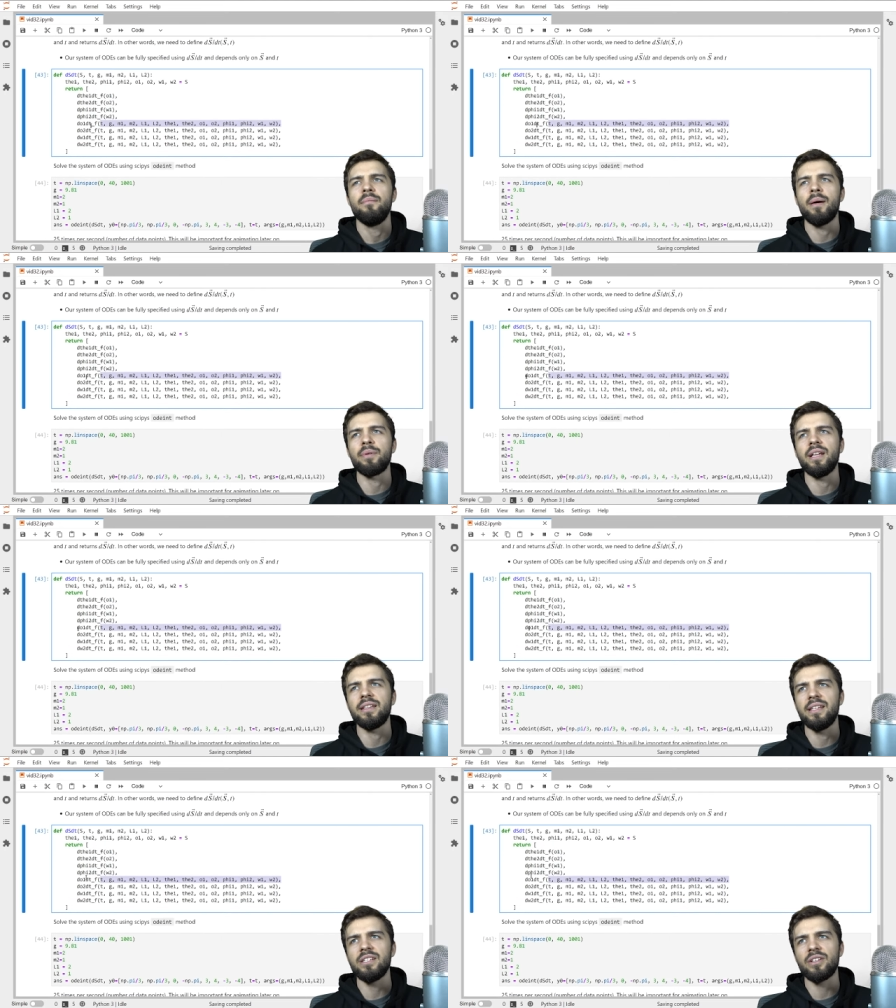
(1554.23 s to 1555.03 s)
Remember
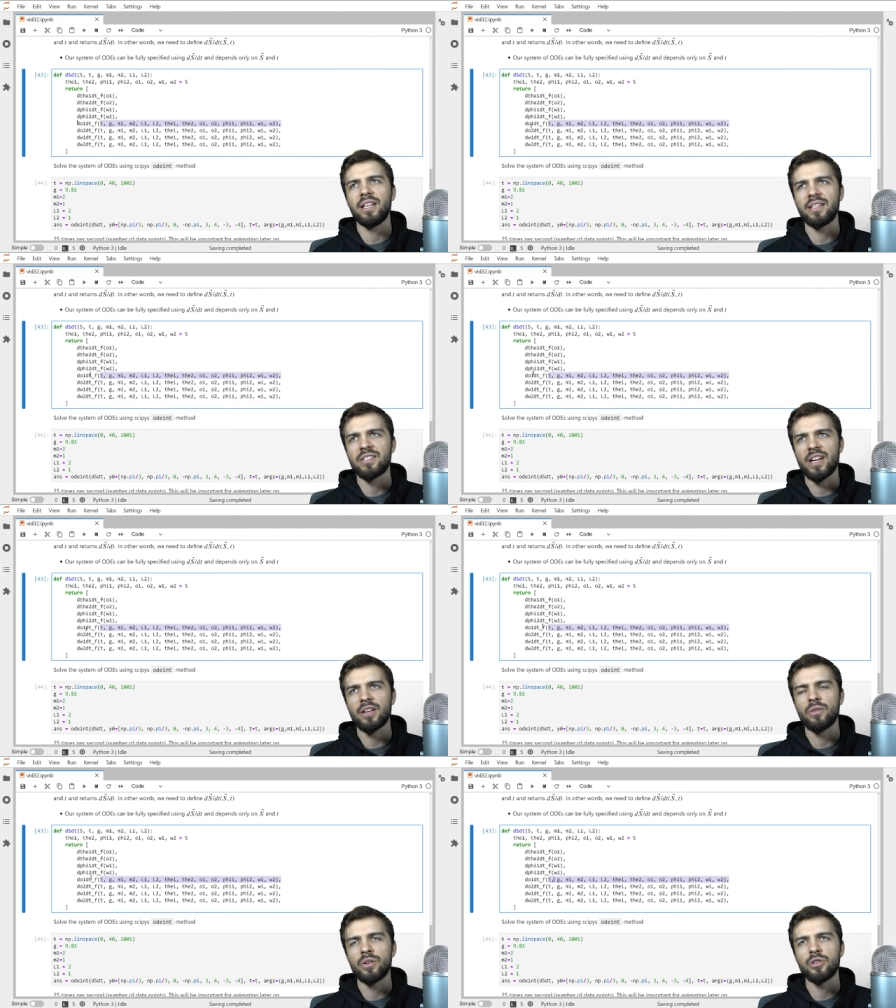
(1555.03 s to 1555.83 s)
that these are like the
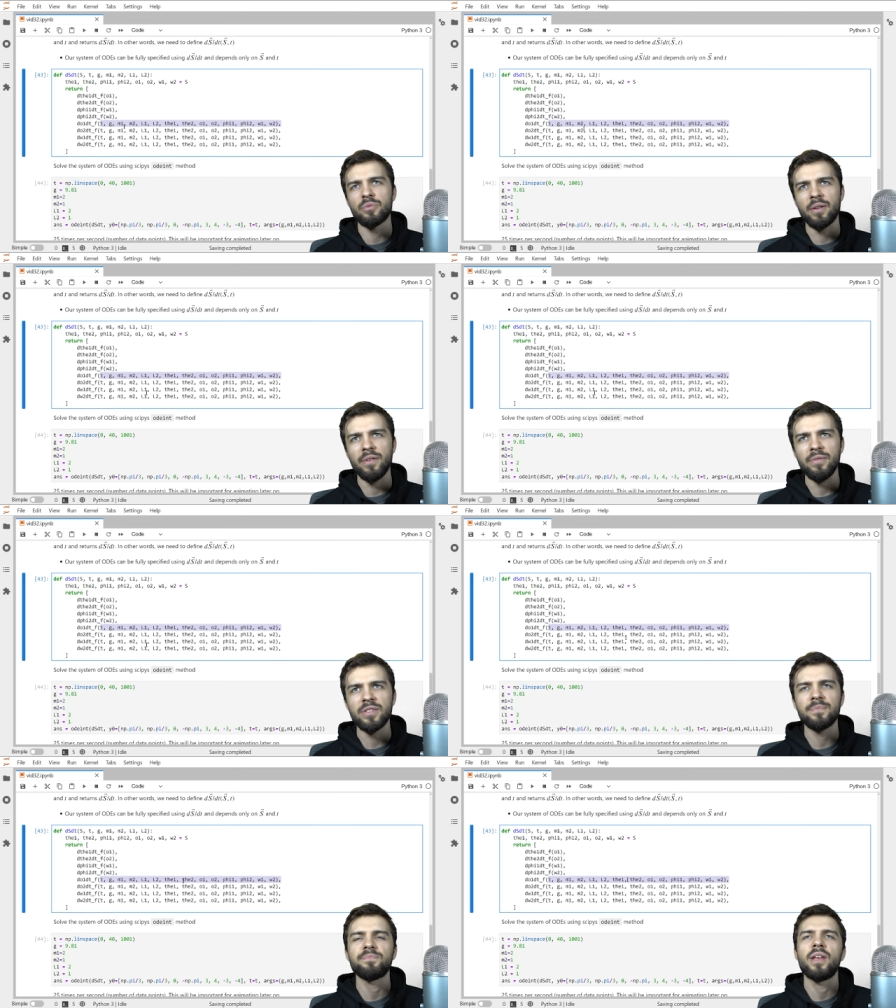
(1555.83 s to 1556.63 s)
second order
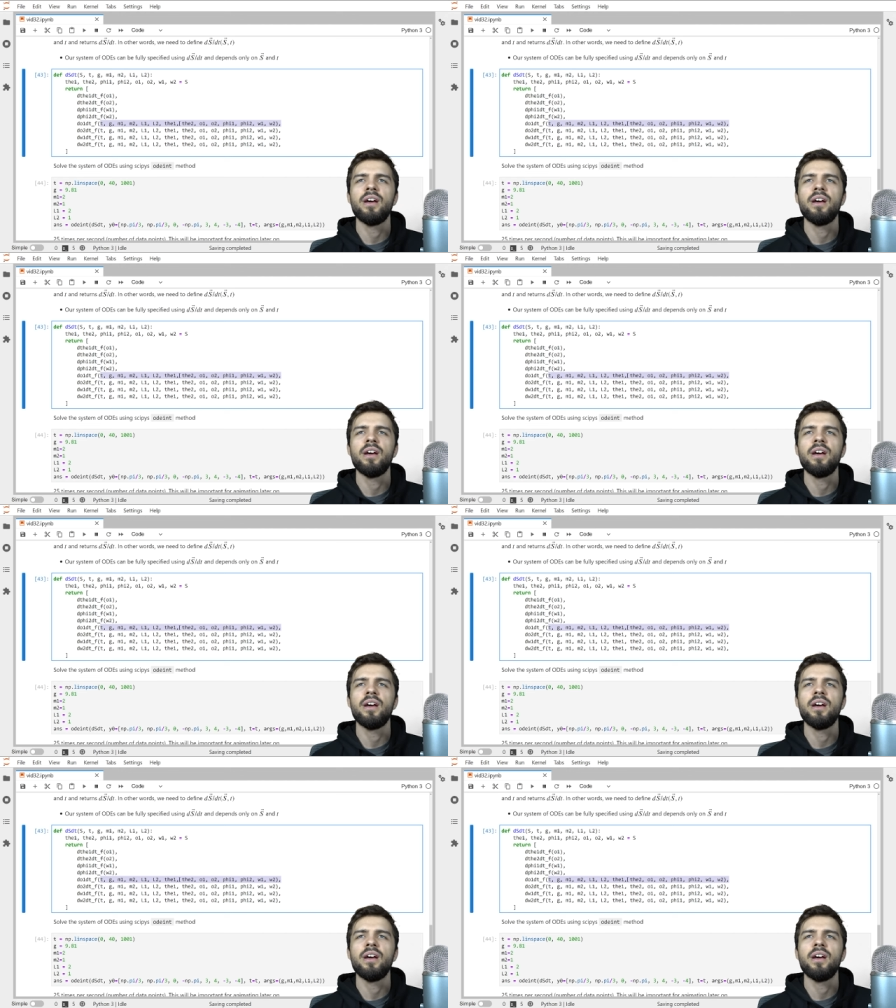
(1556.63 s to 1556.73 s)
derivatives.